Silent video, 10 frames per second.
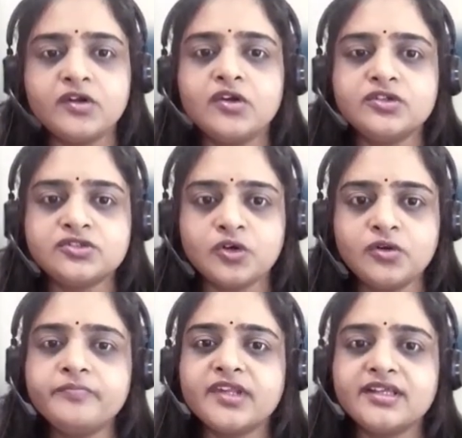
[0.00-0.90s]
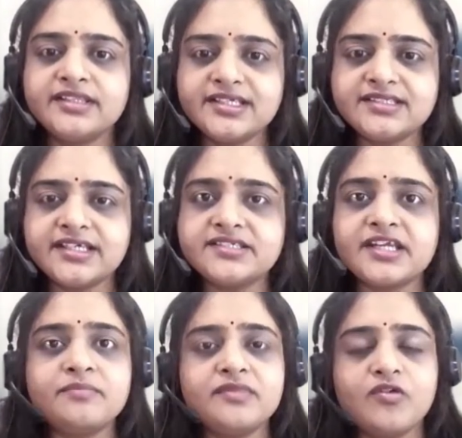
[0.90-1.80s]
So this
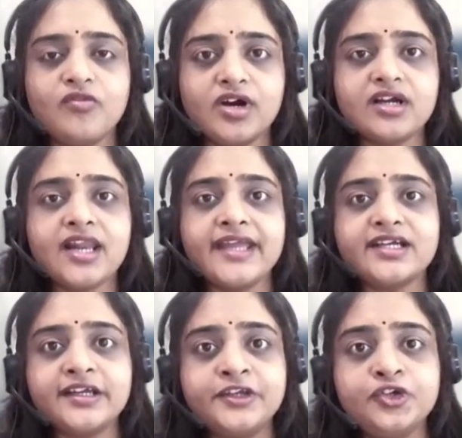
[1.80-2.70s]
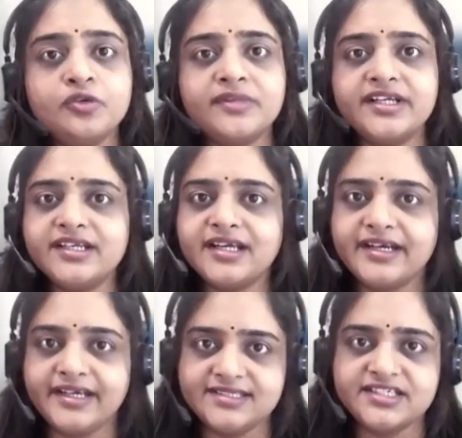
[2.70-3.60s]
system work like a human
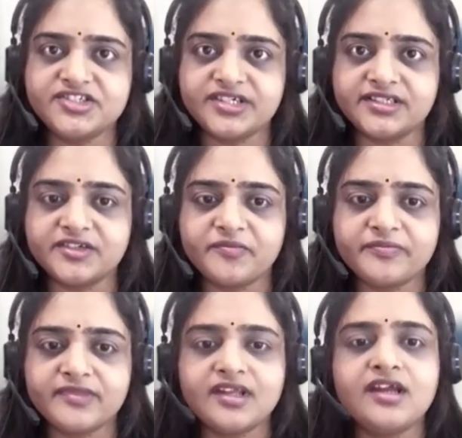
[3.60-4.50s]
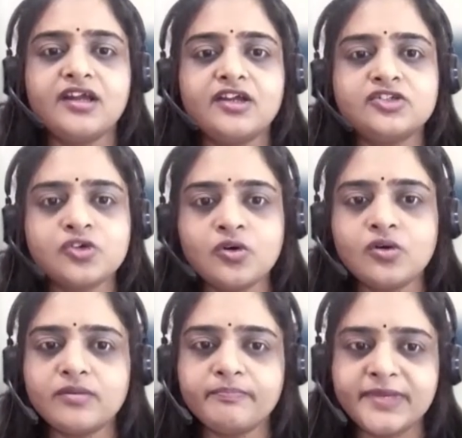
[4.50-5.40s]
decision. So
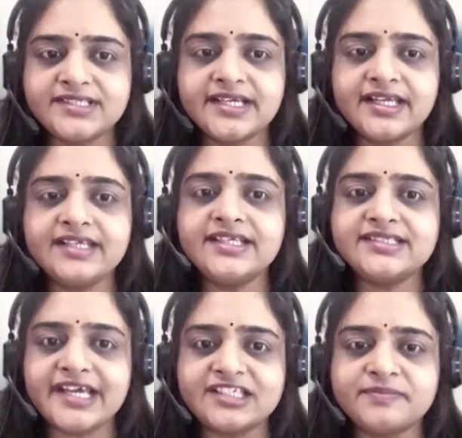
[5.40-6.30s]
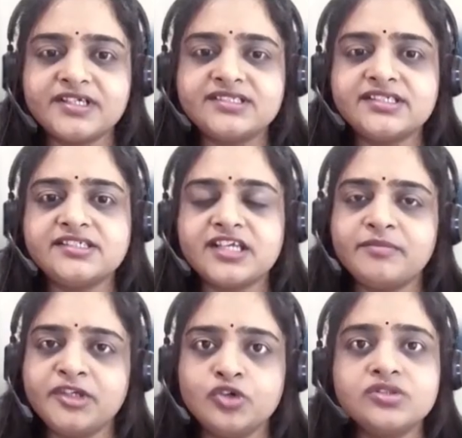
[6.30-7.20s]
basically this expert system
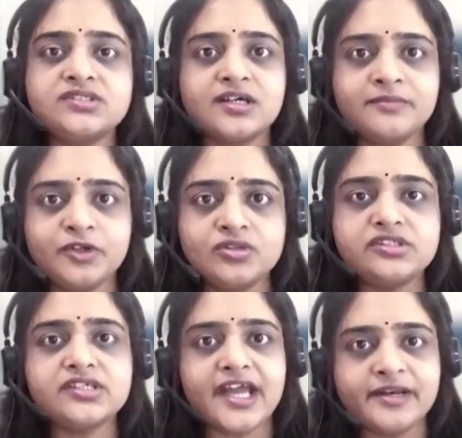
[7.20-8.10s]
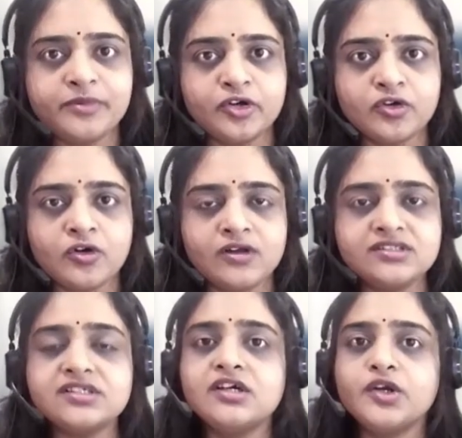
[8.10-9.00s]
use some rules and protocols
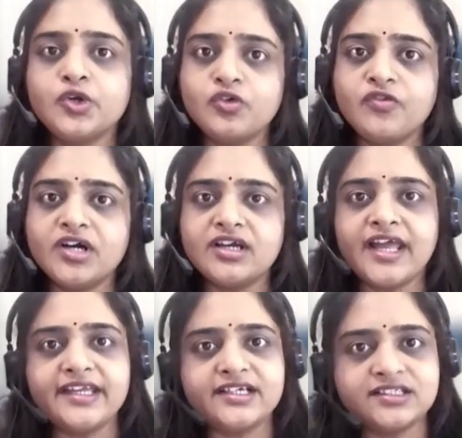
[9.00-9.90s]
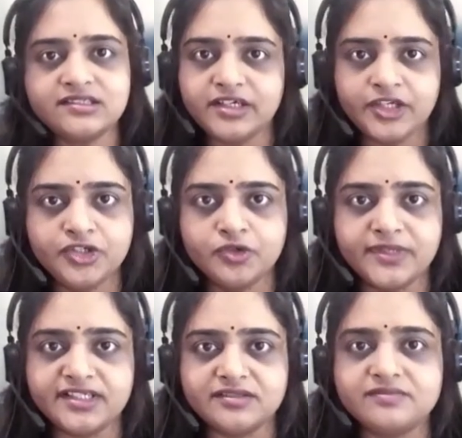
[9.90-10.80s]
to work like a human.